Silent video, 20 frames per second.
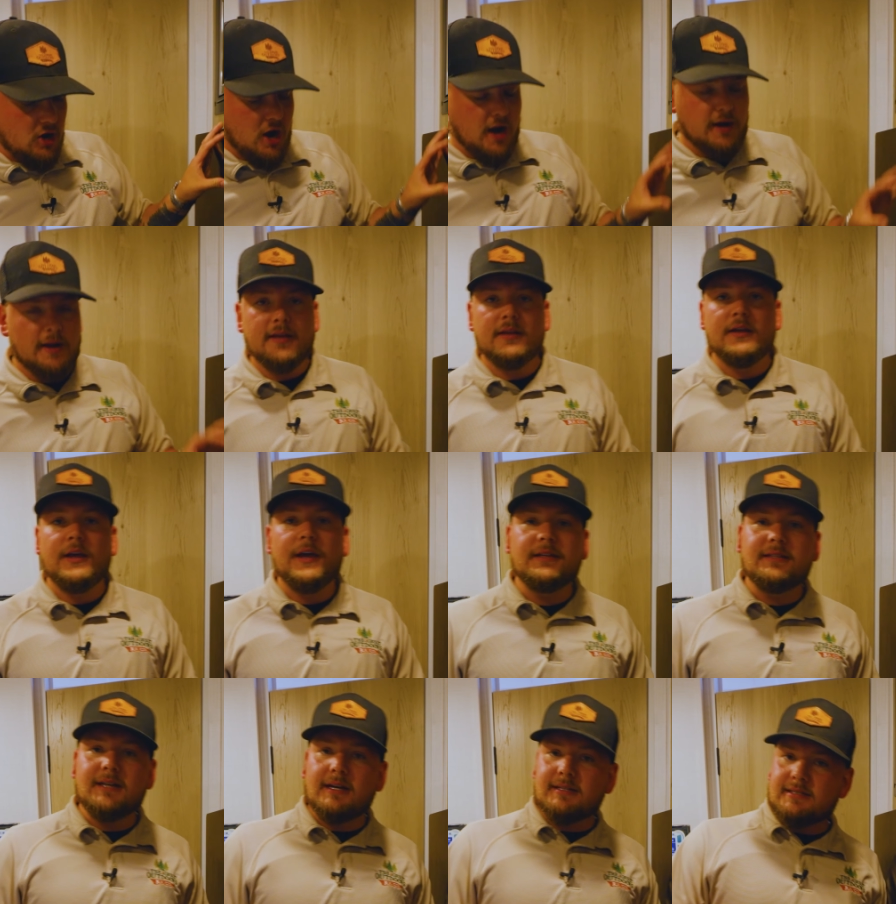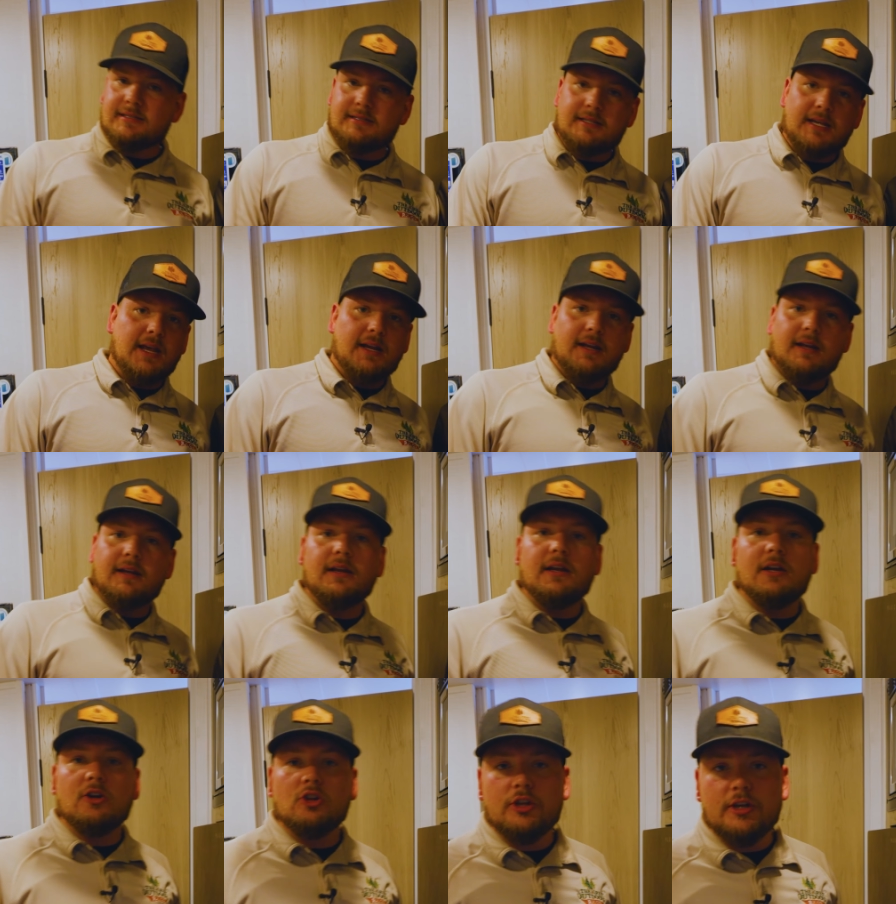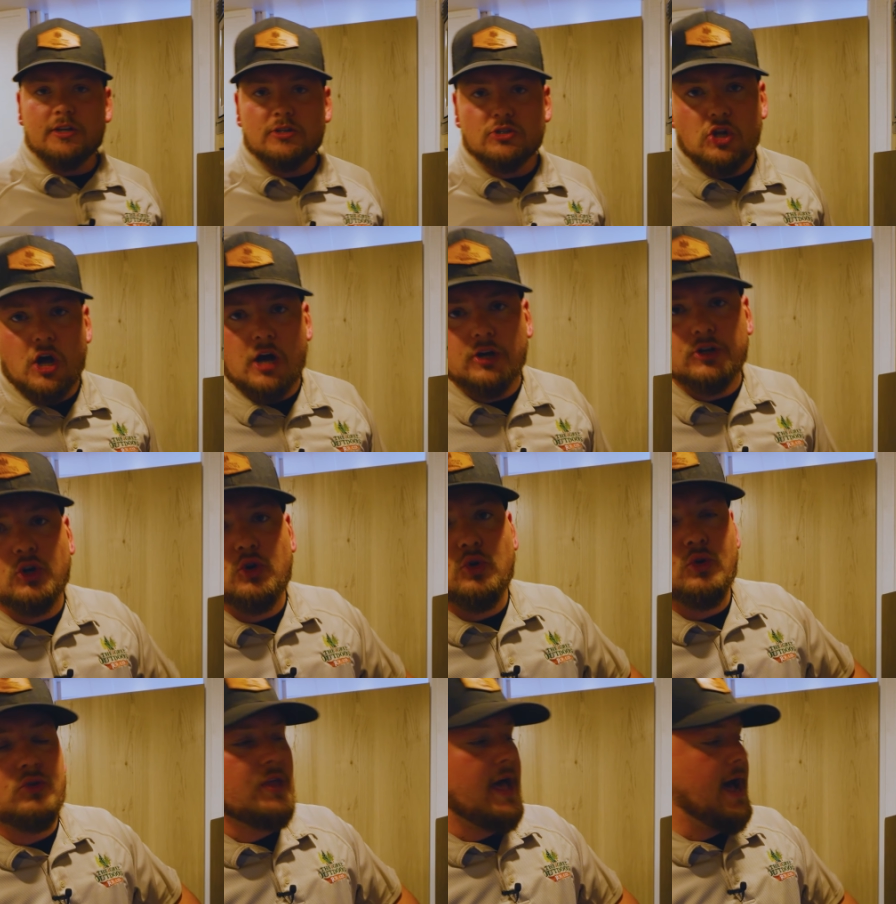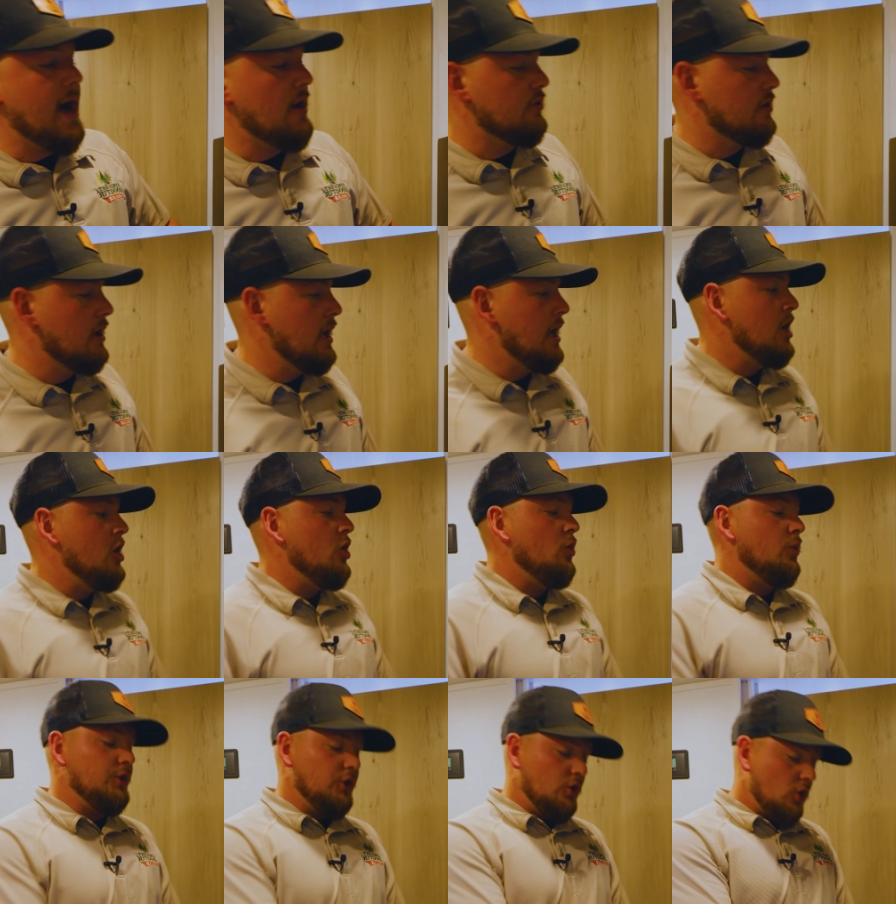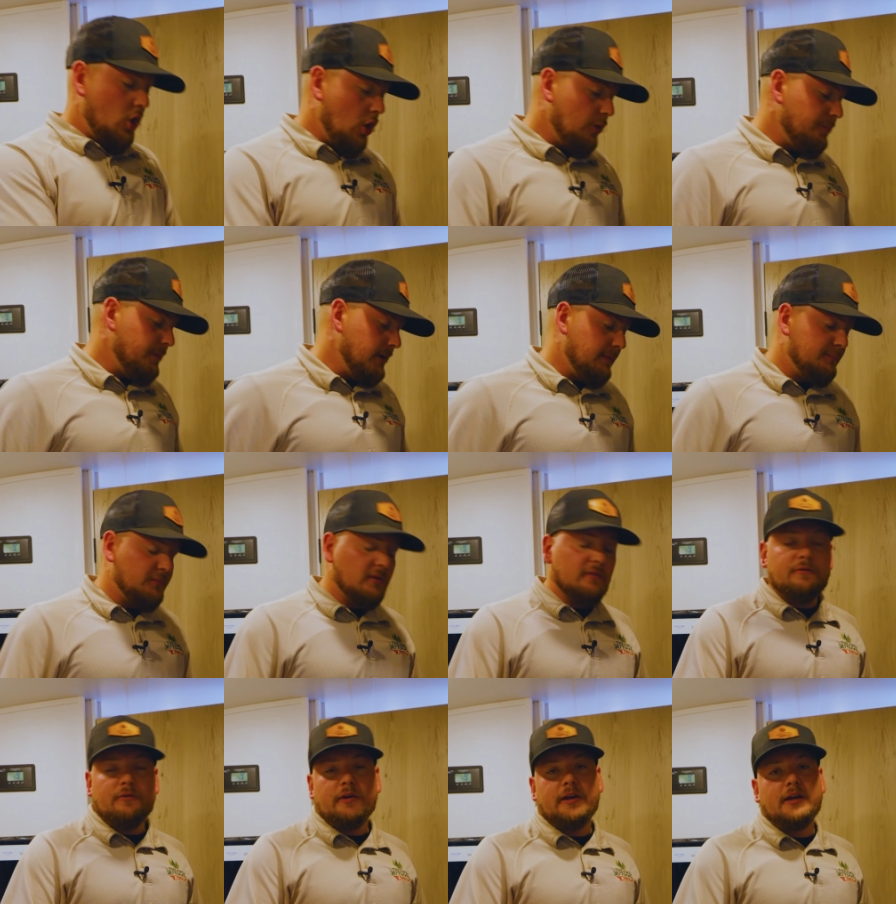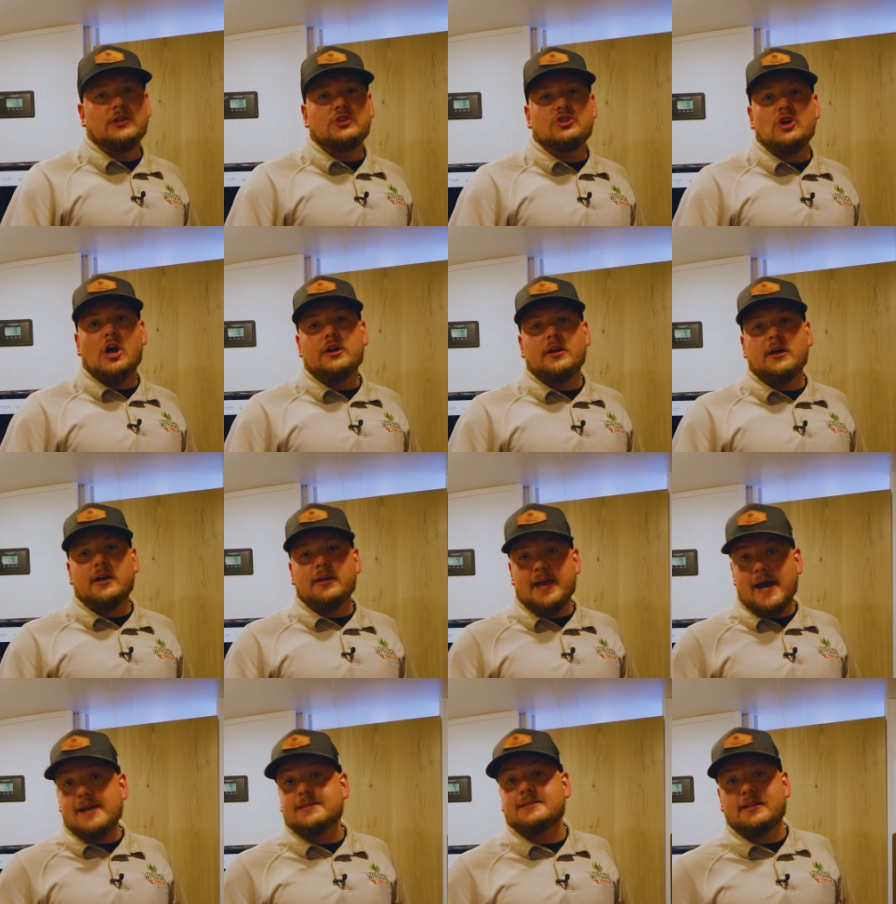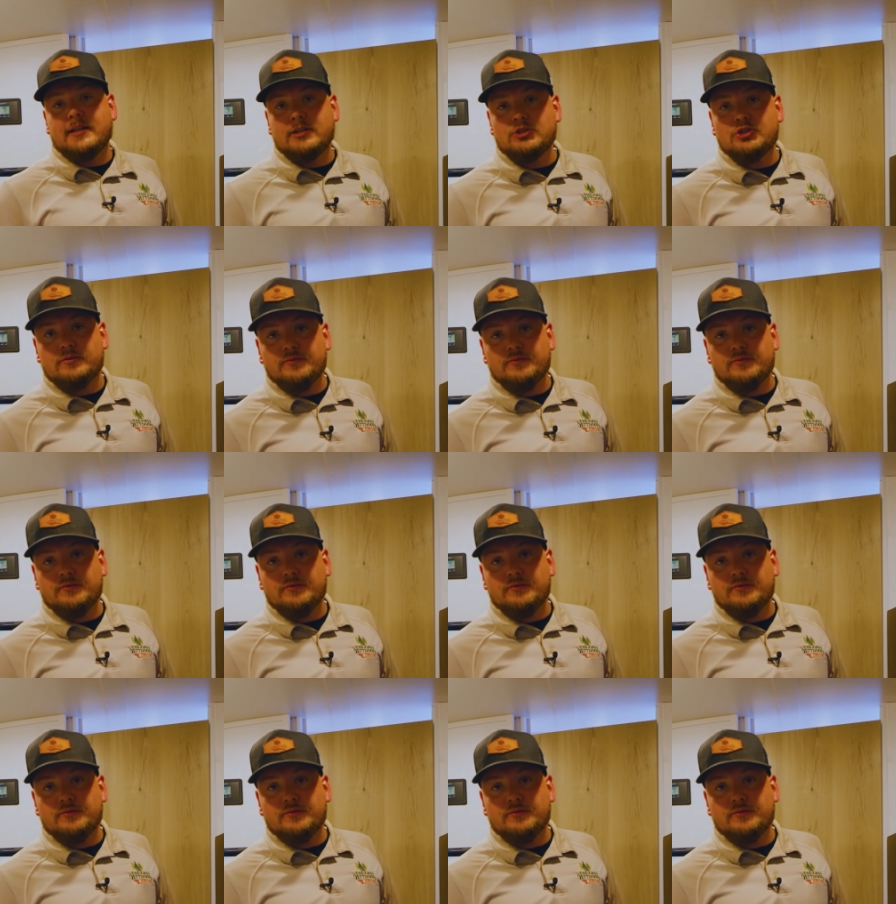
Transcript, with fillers: on it. It doesn't take nearly as long to cool down. When you open up the fridge on a gas electric